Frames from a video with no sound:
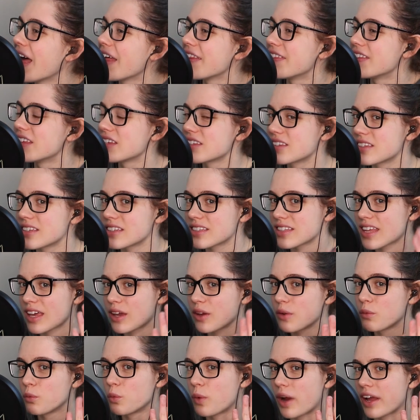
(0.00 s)
this is like
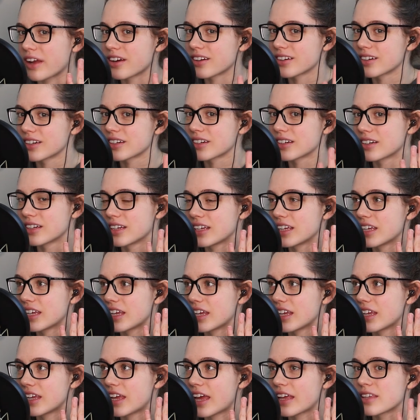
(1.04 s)
where,
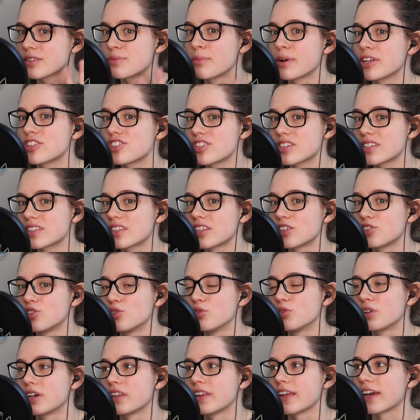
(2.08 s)
as much as the
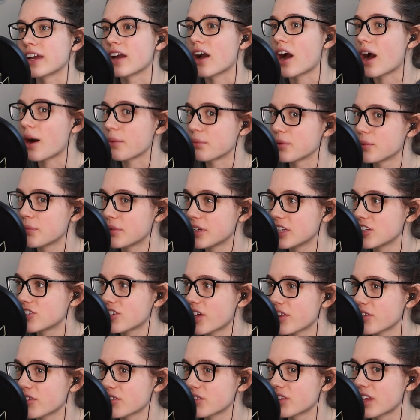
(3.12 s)
two can like complement each
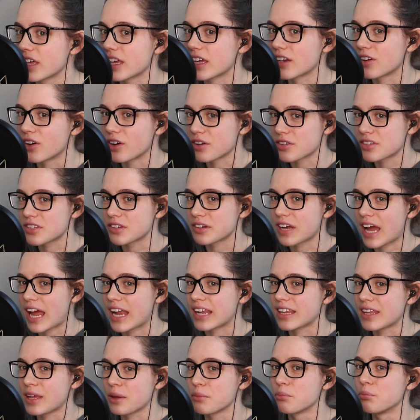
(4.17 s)
other, they can also
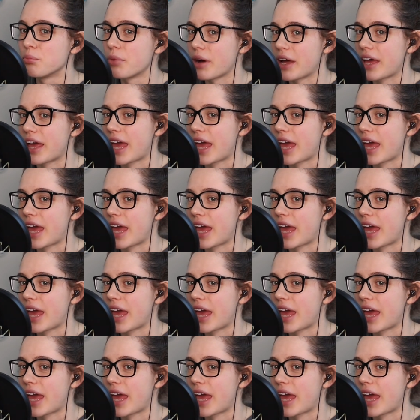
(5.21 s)
kind of like butt